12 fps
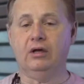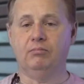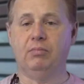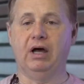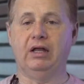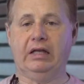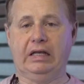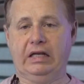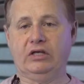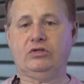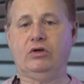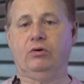but it
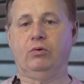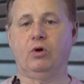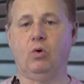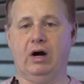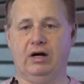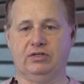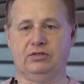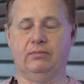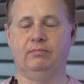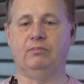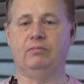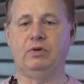is going to require
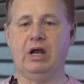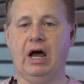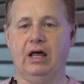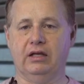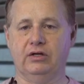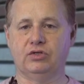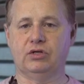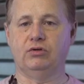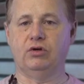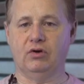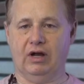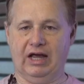some knowledge, so
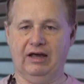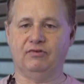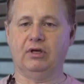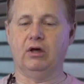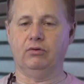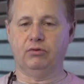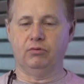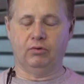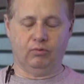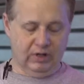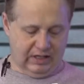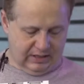you're going to have to go through
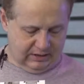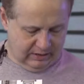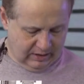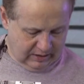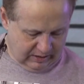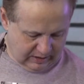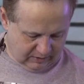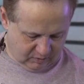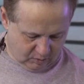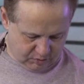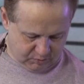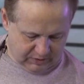and read, and of
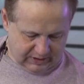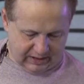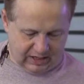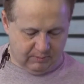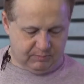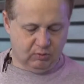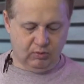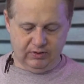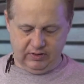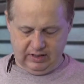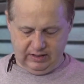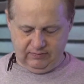course we can help you
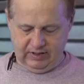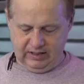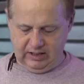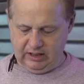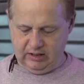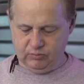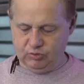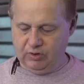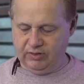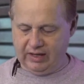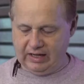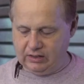with it. And then it comes
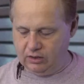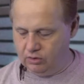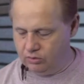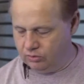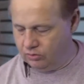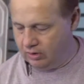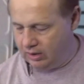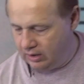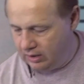with a new